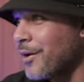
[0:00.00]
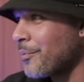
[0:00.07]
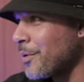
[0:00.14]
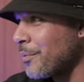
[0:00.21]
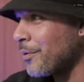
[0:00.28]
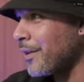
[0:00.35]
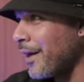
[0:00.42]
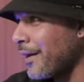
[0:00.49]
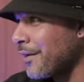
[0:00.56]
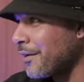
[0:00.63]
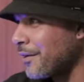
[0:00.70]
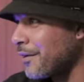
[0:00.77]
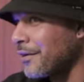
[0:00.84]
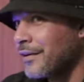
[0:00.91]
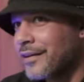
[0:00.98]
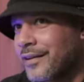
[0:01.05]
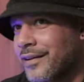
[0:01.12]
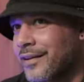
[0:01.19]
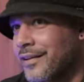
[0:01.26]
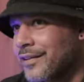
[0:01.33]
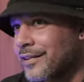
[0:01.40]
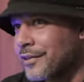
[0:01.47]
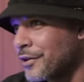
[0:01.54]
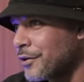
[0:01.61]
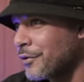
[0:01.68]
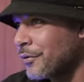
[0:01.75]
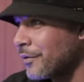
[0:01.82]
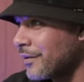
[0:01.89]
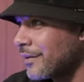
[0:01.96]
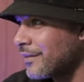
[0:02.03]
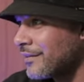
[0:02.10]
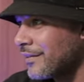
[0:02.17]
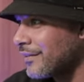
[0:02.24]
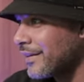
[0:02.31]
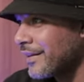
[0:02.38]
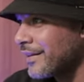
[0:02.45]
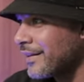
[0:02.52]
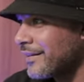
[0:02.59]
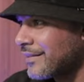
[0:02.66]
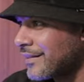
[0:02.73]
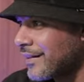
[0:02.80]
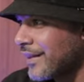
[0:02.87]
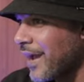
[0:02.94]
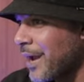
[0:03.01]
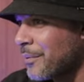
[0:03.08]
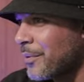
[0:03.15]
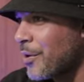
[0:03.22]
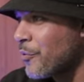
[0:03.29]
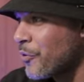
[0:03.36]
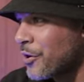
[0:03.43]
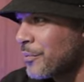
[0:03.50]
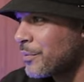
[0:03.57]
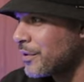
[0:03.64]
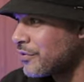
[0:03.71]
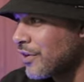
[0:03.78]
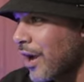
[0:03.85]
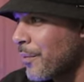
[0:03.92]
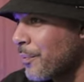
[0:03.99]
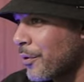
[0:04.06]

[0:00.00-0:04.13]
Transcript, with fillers: of people out here literally just getting into the game. They want to be shop